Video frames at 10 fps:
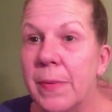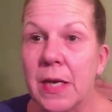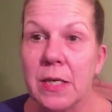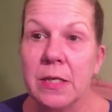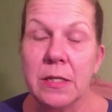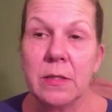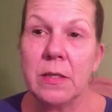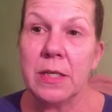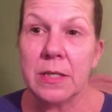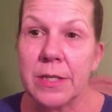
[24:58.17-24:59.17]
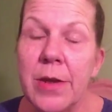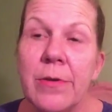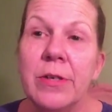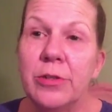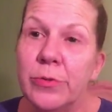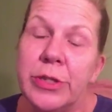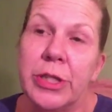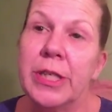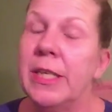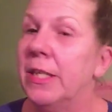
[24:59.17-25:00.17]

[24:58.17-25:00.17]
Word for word: because it snowed in Georgia,